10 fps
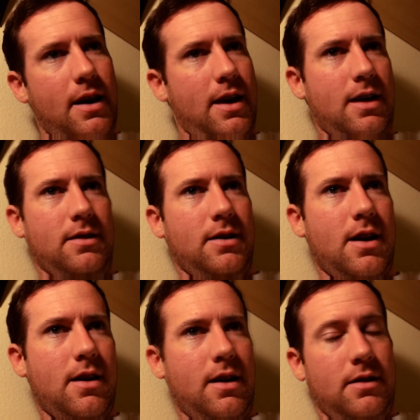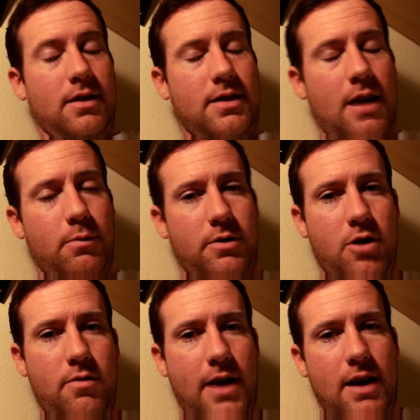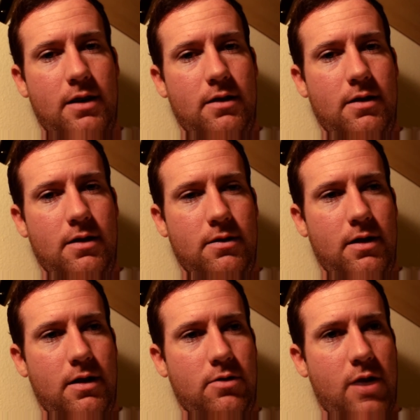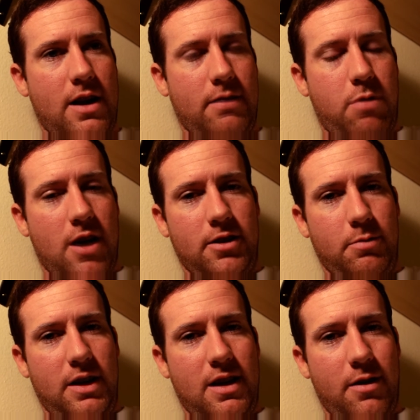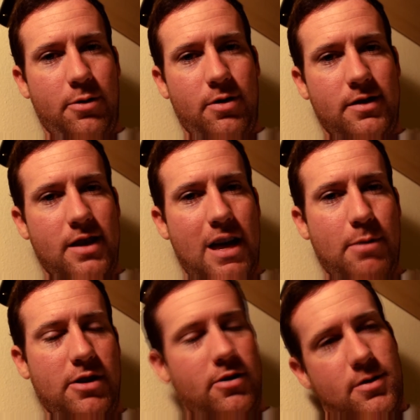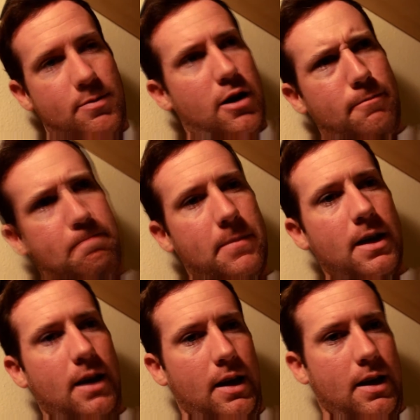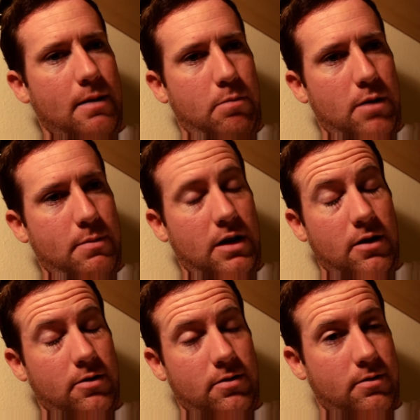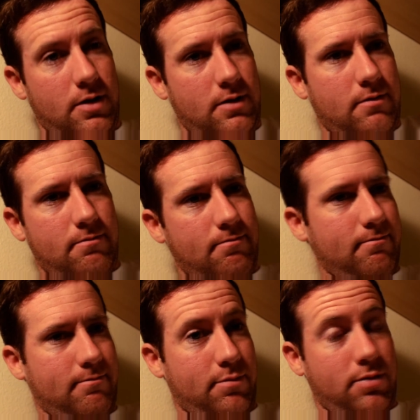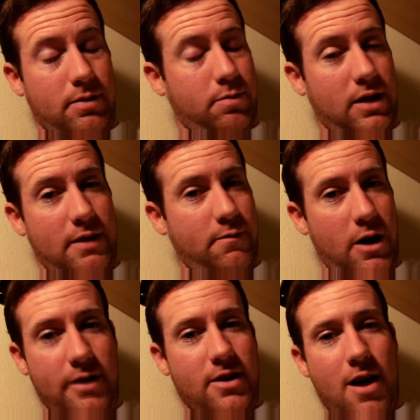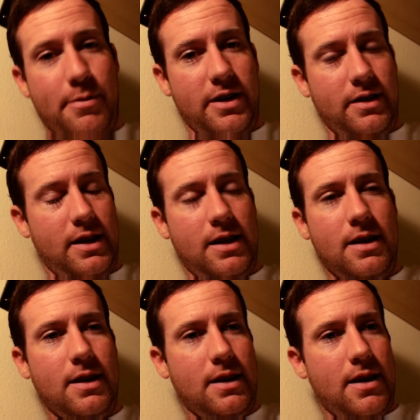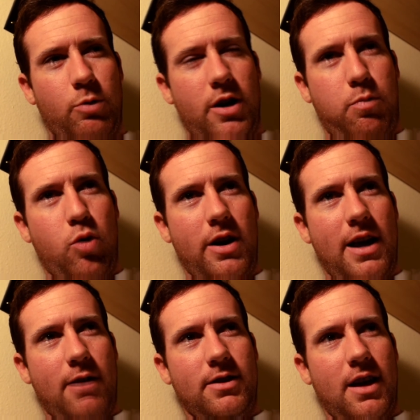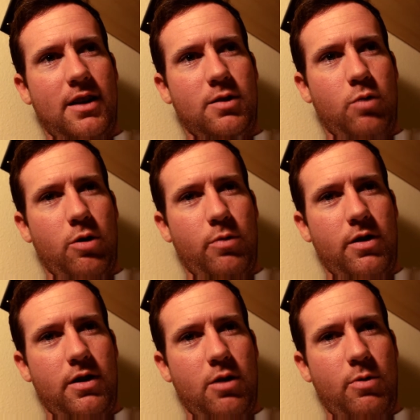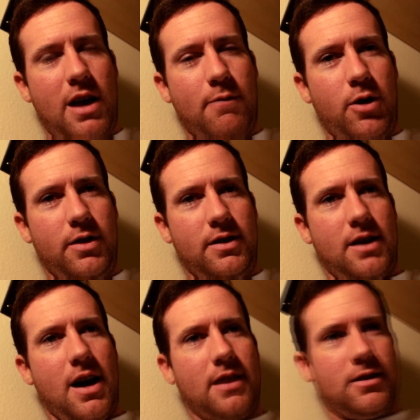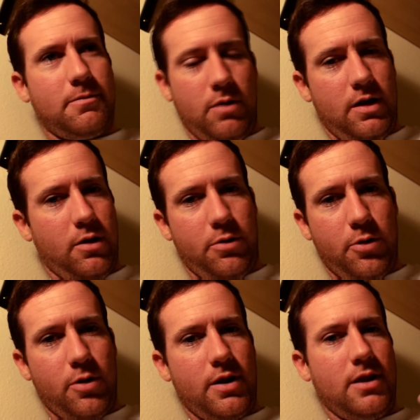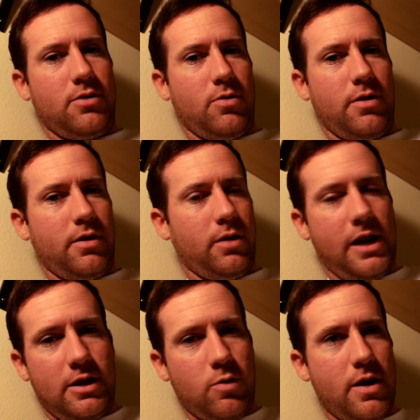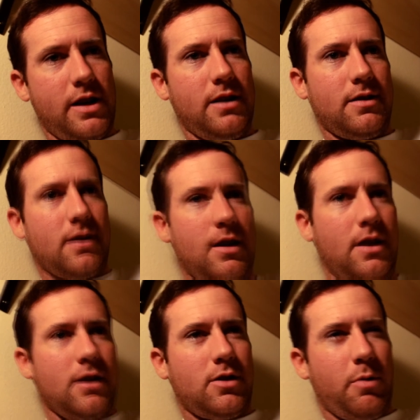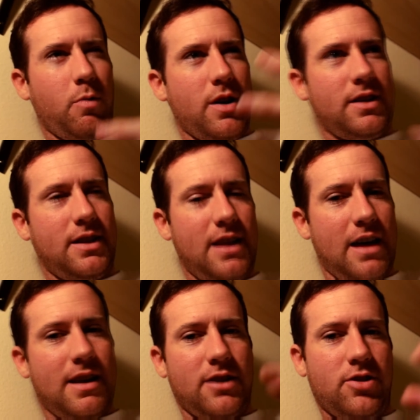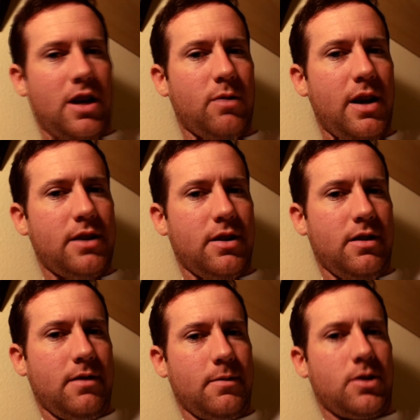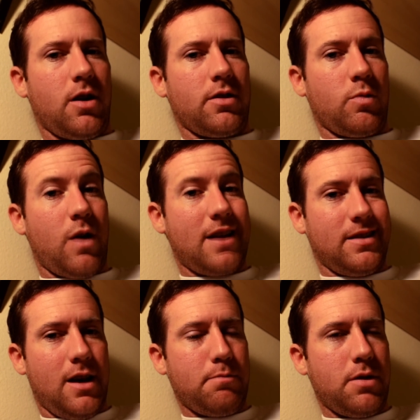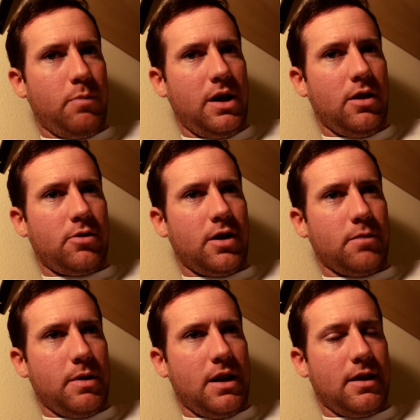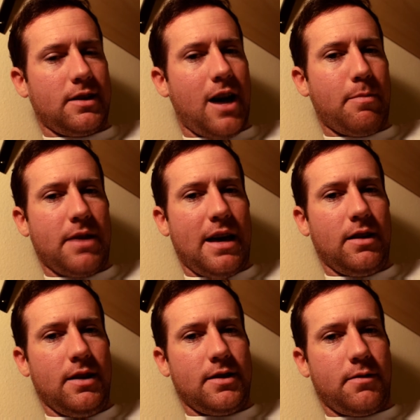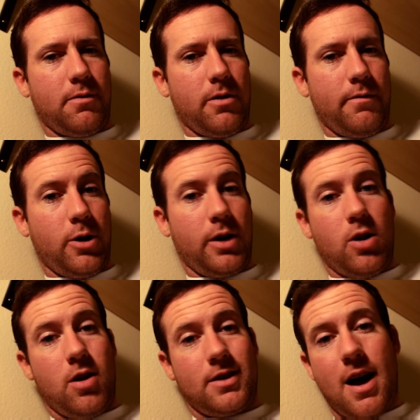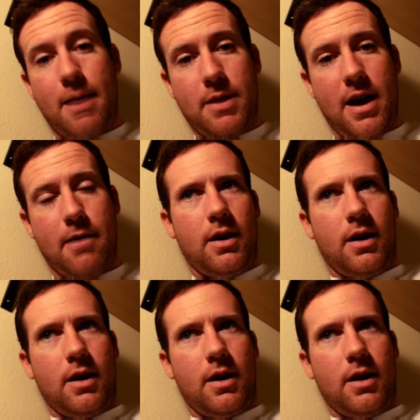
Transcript: and contend with Novak and try to possibly get a third slam under his belt. But Milos just played very dominantly. We're at a point now in tennis where we have all these guys in their 30s or in their late 20s, so we want to see that next generation start to rise up. Milos has been at the top of that list for a very long time now.